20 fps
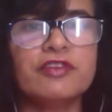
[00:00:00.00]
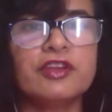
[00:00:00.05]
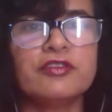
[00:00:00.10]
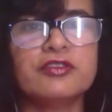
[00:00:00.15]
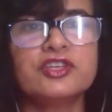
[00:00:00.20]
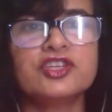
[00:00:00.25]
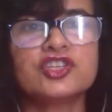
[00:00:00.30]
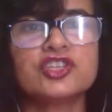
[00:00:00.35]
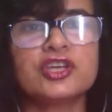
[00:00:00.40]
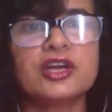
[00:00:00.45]

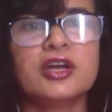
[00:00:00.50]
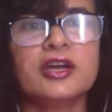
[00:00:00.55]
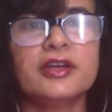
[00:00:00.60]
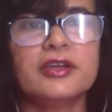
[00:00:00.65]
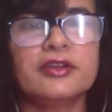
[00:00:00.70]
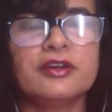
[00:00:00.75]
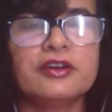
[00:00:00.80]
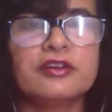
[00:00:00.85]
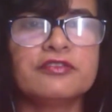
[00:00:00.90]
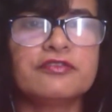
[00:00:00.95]
very
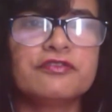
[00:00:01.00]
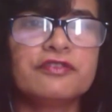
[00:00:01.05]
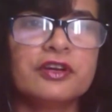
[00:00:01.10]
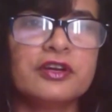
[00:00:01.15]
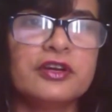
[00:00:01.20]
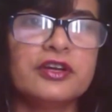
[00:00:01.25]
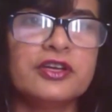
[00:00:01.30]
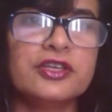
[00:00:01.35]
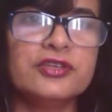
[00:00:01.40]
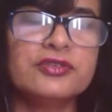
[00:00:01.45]
shy of
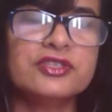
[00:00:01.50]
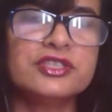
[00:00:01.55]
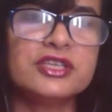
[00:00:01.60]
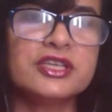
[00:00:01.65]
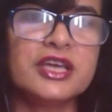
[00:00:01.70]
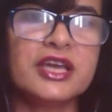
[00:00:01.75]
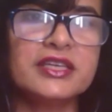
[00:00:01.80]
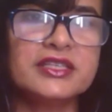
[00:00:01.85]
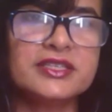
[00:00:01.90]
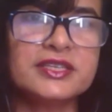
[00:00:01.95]
uh,
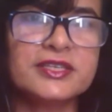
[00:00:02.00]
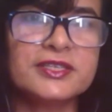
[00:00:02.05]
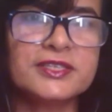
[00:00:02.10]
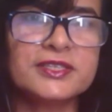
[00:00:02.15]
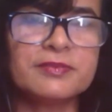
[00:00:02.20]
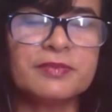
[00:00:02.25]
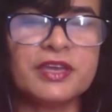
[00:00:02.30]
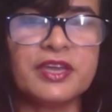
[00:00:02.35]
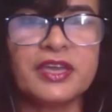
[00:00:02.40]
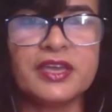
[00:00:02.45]
utilizing
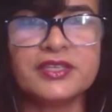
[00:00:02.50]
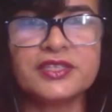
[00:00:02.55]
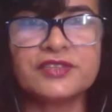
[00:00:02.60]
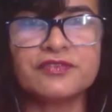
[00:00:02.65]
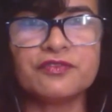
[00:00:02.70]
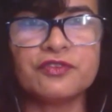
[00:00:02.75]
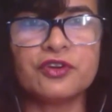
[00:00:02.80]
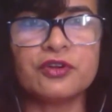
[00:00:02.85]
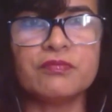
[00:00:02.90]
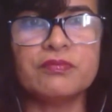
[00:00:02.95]
space
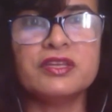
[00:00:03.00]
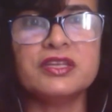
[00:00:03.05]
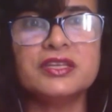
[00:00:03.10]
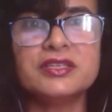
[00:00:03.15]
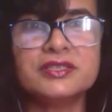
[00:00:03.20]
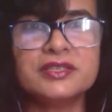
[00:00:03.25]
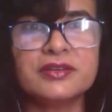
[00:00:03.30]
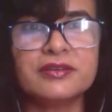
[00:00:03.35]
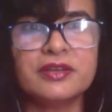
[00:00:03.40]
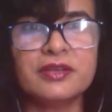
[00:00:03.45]
for
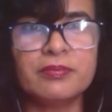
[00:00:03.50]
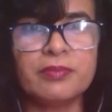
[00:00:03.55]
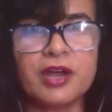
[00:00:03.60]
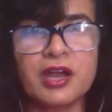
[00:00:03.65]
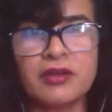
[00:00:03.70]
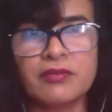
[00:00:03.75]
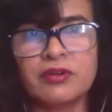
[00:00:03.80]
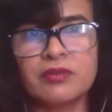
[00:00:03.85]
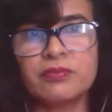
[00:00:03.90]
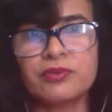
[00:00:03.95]
military
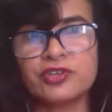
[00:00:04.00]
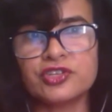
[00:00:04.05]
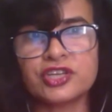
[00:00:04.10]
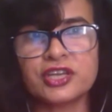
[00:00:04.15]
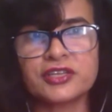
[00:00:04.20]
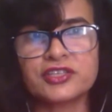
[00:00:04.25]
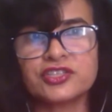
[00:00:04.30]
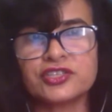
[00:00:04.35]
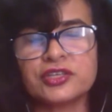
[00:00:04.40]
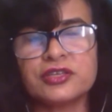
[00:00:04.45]
power
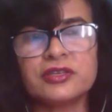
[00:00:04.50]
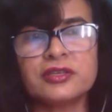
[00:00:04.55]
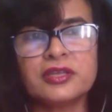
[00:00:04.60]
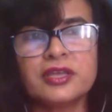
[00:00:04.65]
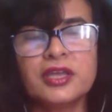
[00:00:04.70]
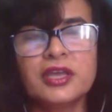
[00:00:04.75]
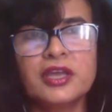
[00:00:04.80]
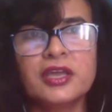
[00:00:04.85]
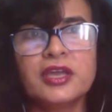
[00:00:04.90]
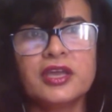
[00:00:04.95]
projection,
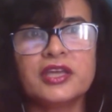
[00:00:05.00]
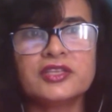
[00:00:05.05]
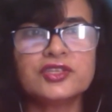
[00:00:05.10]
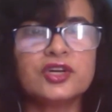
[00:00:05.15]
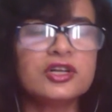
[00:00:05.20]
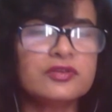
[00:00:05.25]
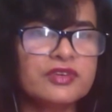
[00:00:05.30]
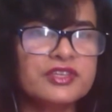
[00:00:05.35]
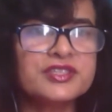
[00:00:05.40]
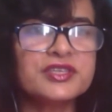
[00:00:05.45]
has
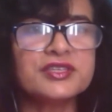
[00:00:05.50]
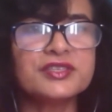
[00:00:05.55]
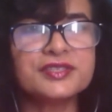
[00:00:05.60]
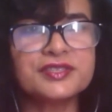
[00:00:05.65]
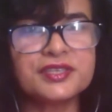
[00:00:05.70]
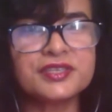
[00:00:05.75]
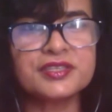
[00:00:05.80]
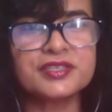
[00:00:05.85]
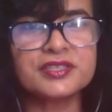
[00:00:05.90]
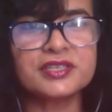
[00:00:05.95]
always
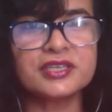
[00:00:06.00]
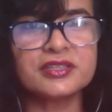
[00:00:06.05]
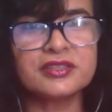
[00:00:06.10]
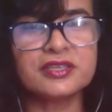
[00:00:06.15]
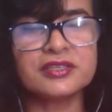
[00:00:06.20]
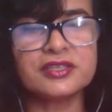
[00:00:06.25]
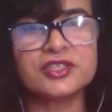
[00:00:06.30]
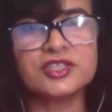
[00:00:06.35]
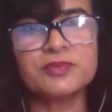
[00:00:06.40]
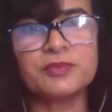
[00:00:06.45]
insisted
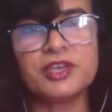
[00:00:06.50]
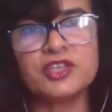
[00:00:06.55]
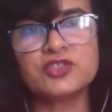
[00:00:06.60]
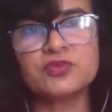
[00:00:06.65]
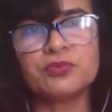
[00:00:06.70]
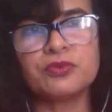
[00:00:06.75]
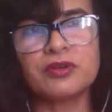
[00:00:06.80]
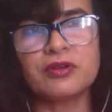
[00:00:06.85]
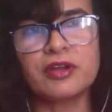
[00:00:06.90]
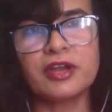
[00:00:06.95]
that its space
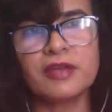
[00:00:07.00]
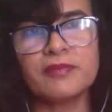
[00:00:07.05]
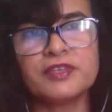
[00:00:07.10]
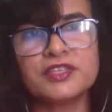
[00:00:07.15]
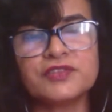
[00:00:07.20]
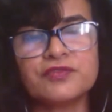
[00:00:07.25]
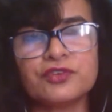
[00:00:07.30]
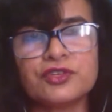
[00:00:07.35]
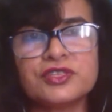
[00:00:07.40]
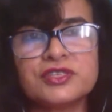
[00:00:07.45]
program
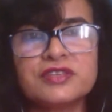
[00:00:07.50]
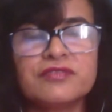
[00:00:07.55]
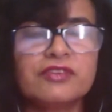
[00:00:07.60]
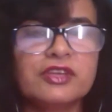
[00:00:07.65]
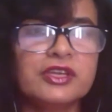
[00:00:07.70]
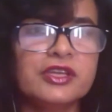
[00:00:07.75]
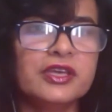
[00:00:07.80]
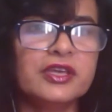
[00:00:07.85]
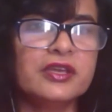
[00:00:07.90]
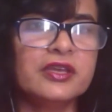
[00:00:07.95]
is for
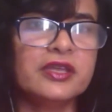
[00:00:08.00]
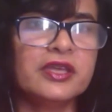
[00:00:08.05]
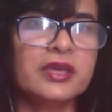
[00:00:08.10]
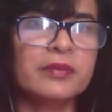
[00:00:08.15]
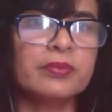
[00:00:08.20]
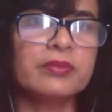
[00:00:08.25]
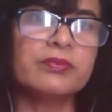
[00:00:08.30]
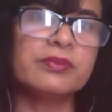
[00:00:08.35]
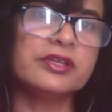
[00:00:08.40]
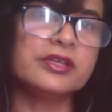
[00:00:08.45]
civilian
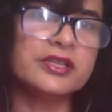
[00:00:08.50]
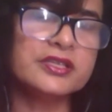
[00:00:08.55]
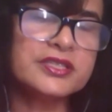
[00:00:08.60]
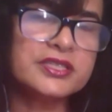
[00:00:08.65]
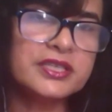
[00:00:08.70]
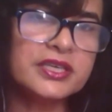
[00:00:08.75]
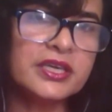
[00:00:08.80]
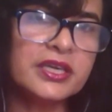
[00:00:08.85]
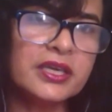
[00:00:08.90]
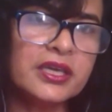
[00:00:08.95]

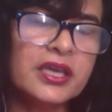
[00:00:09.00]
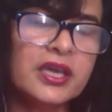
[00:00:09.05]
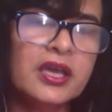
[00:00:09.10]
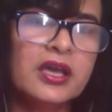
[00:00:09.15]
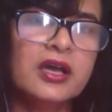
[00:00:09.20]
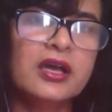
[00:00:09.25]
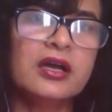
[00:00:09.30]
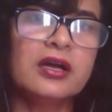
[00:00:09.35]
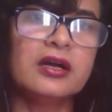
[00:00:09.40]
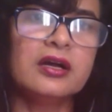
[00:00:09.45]
capability,
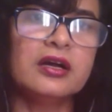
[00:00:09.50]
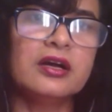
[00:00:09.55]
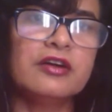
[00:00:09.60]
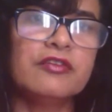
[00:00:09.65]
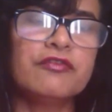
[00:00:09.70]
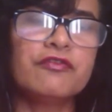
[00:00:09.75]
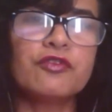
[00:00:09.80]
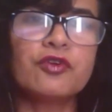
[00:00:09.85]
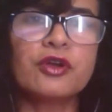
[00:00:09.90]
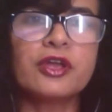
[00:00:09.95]
uh,
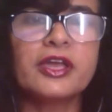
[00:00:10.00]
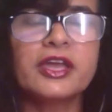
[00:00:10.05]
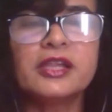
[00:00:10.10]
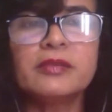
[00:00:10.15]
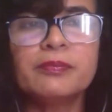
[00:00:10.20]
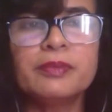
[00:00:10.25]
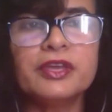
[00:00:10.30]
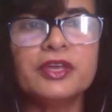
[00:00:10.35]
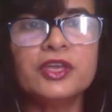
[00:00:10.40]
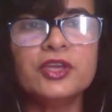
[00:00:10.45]
for
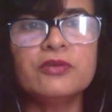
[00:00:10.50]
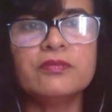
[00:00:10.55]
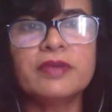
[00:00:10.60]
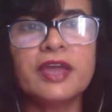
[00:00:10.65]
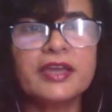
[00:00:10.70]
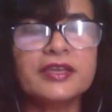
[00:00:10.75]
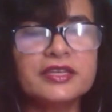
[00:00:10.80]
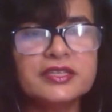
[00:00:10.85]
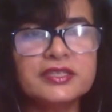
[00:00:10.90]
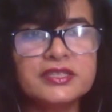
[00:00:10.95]
helping
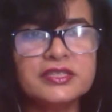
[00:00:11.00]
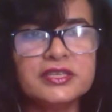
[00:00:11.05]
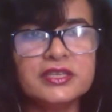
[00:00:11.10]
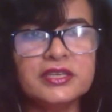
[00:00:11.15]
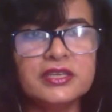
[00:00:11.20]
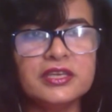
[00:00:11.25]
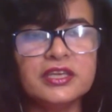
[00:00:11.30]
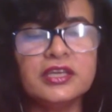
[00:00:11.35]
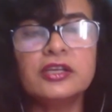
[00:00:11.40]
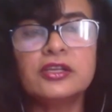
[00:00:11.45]

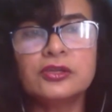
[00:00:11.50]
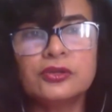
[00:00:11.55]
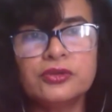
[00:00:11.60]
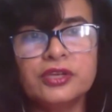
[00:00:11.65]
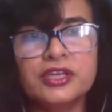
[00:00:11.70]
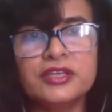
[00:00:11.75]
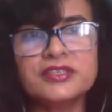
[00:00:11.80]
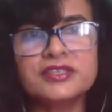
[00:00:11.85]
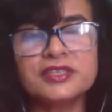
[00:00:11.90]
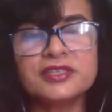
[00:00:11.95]
humanity,
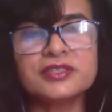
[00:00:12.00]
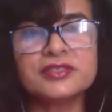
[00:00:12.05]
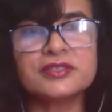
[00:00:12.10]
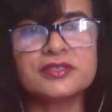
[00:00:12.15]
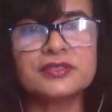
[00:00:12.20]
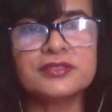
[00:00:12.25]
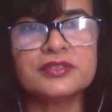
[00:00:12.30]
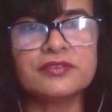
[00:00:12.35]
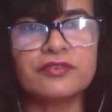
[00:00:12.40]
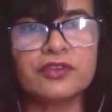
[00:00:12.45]
including
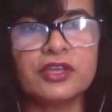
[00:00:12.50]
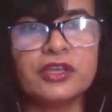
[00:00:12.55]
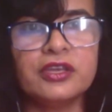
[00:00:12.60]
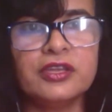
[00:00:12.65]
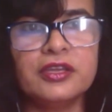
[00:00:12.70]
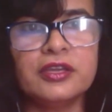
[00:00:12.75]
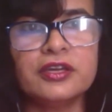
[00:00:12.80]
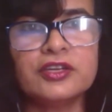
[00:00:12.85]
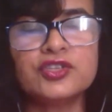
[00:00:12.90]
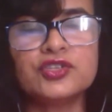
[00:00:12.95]
citizens of
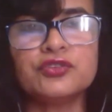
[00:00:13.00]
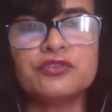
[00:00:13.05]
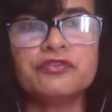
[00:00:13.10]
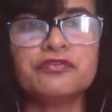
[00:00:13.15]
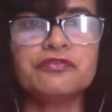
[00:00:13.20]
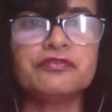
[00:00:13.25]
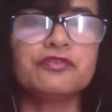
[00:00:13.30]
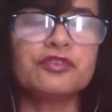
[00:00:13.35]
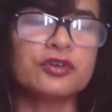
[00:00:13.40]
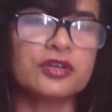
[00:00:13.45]
India, to
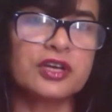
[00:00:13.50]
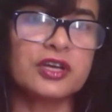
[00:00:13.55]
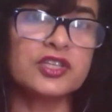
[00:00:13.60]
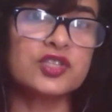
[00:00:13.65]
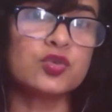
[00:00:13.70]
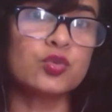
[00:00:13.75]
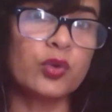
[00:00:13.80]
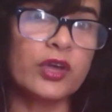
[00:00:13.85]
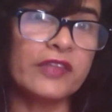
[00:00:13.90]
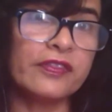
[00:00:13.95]

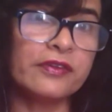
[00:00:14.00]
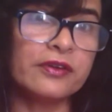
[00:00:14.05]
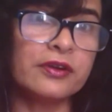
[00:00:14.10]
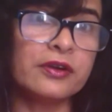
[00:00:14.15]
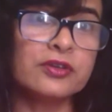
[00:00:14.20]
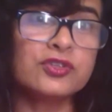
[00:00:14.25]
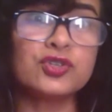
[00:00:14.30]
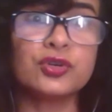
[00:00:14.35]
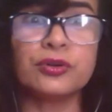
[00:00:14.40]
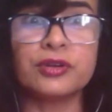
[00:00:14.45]
forecast
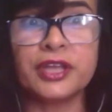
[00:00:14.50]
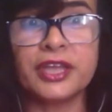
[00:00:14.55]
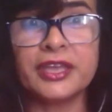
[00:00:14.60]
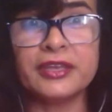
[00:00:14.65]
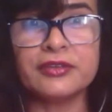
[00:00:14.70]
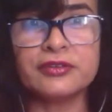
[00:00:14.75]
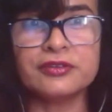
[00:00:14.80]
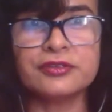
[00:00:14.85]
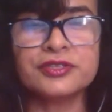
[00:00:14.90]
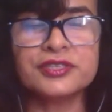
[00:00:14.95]
weather,
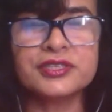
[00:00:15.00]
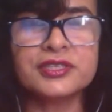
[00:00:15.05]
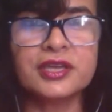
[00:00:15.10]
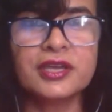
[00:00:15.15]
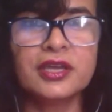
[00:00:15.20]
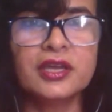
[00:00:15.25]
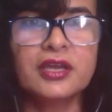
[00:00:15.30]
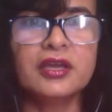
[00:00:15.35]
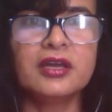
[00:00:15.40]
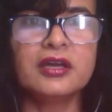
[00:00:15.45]
tornadoes,
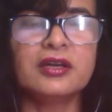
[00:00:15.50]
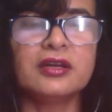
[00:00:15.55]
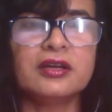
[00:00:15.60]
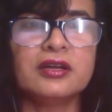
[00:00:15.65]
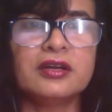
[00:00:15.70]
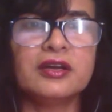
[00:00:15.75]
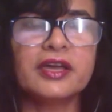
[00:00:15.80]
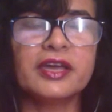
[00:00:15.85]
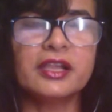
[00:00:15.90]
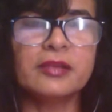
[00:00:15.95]

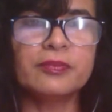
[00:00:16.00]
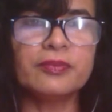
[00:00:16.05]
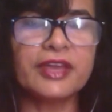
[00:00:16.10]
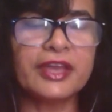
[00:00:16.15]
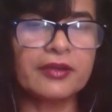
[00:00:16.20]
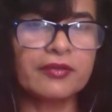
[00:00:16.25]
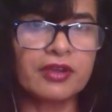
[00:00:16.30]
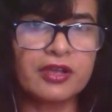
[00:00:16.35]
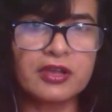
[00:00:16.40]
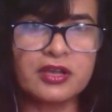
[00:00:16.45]
uh, help
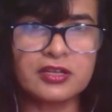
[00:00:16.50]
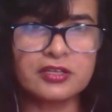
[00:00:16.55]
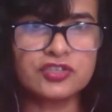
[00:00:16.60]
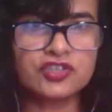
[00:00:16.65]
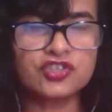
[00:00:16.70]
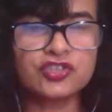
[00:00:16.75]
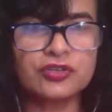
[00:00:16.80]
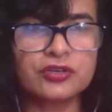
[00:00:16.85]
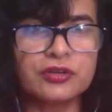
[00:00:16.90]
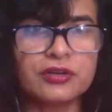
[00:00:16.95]

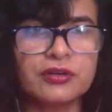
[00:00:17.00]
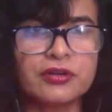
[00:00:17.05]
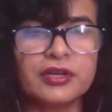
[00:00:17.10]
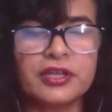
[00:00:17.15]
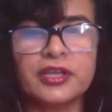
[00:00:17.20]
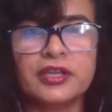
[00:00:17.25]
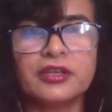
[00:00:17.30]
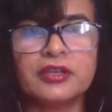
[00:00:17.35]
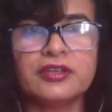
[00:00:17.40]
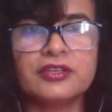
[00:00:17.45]
agriculture
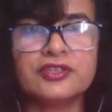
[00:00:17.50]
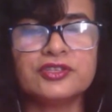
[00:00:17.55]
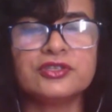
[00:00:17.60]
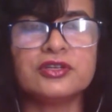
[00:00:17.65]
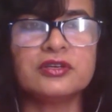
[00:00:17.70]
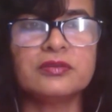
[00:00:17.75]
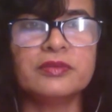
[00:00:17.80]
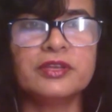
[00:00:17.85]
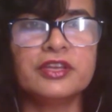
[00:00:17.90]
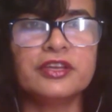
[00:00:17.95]
in
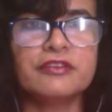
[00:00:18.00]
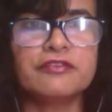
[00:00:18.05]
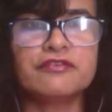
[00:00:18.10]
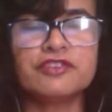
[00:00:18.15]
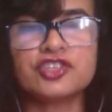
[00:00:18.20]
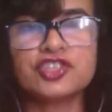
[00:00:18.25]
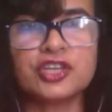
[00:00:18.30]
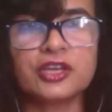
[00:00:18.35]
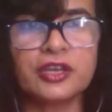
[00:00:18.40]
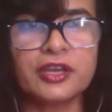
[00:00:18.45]
determining
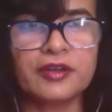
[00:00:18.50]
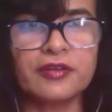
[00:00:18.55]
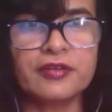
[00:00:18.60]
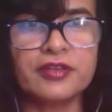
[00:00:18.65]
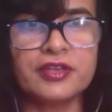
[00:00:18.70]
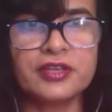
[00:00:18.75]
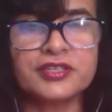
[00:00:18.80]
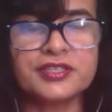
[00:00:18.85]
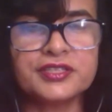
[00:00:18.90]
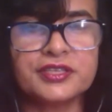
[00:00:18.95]
fishing
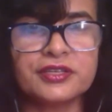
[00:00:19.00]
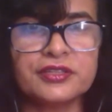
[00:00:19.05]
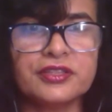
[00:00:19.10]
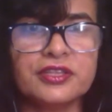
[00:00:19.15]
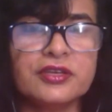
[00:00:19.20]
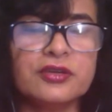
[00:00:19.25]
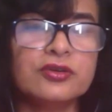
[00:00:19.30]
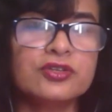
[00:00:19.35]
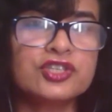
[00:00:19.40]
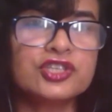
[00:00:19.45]
areas on
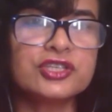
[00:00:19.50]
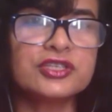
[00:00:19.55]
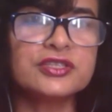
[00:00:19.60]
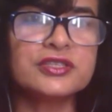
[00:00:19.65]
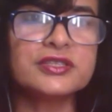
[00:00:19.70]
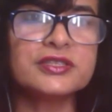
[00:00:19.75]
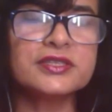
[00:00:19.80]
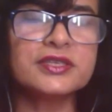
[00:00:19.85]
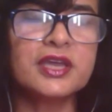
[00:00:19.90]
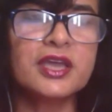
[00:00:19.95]
the
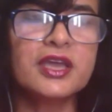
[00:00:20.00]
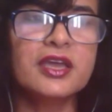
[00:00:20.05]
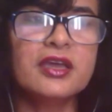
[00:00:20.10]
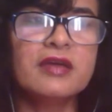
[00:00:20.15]
oceans.